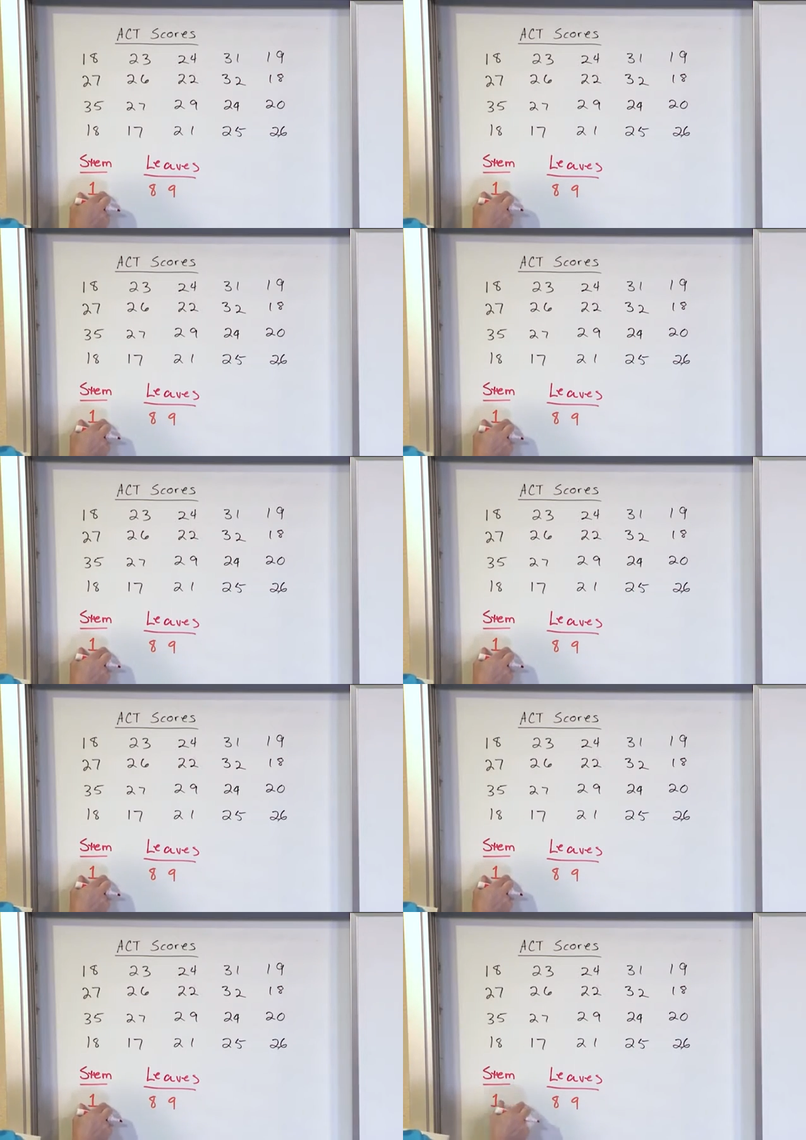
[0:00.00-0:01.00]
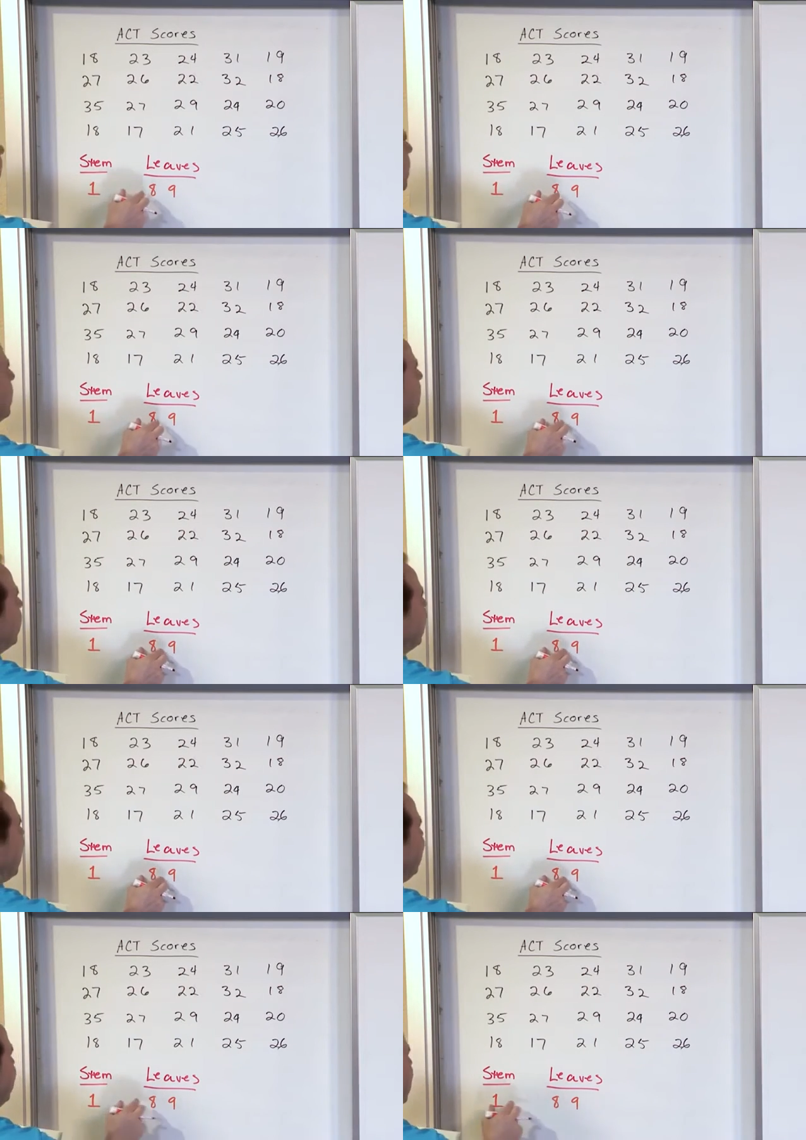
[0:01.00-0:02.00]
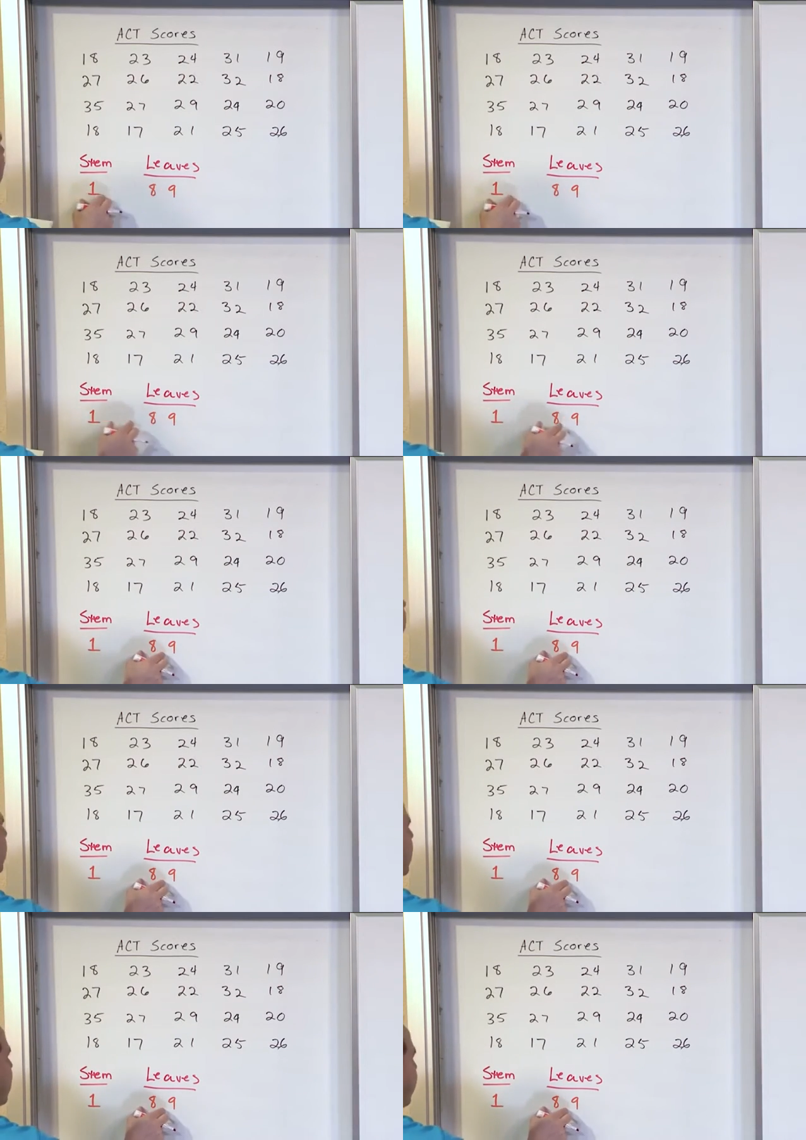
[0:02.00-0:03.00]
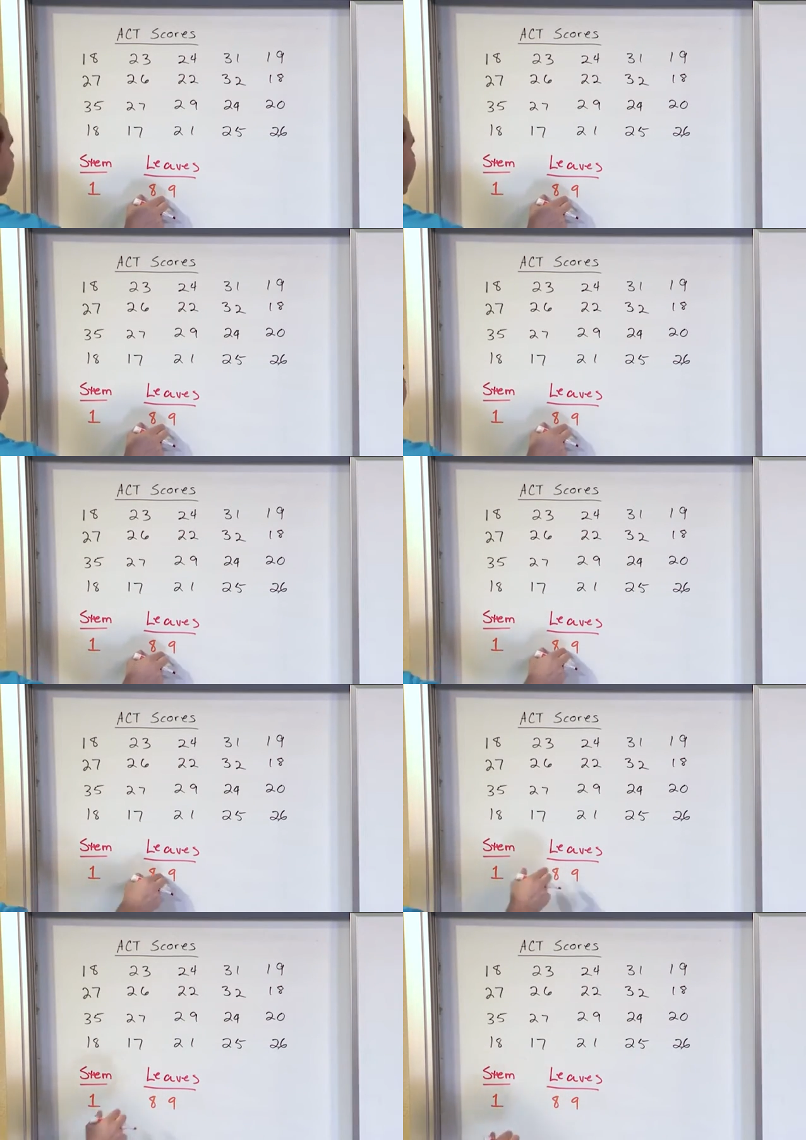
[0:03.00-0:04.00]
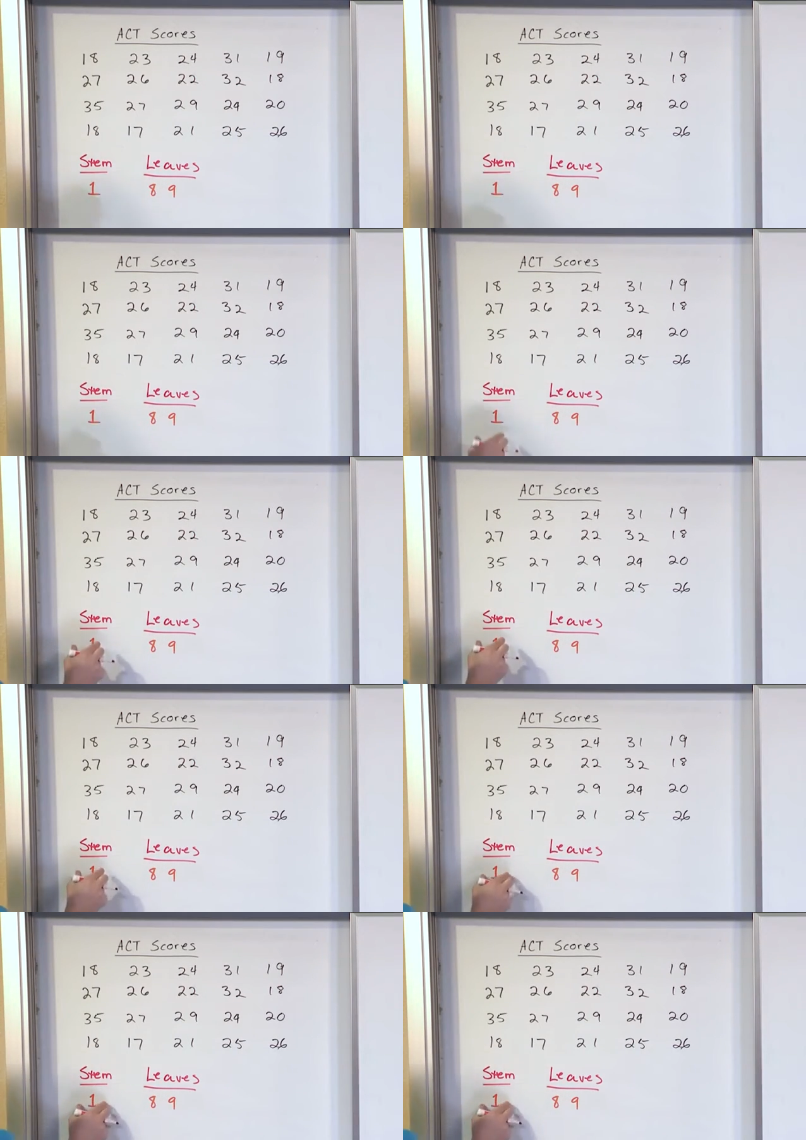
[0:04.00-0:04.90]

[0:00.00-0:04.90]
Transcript: No face is visible, so there are no lips to read.